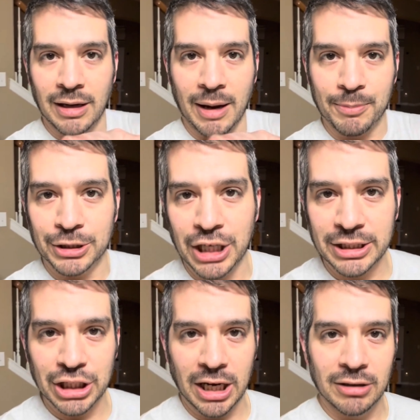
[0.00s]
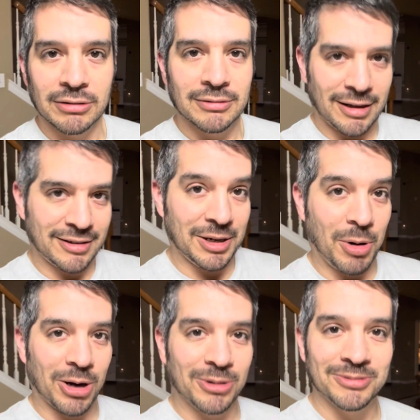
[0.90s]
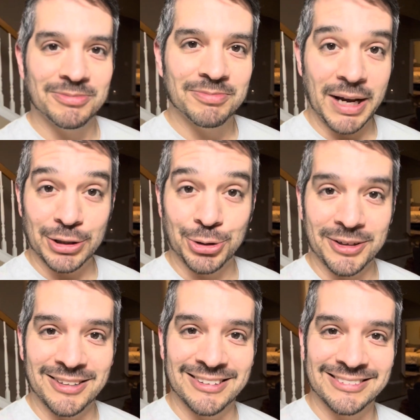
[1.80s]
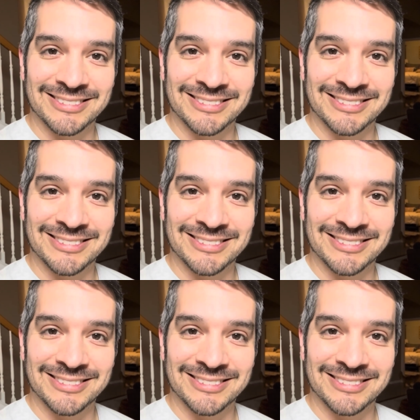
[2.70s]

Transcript: Appreciate y'all. I'll see you tomorrow. Make good choices.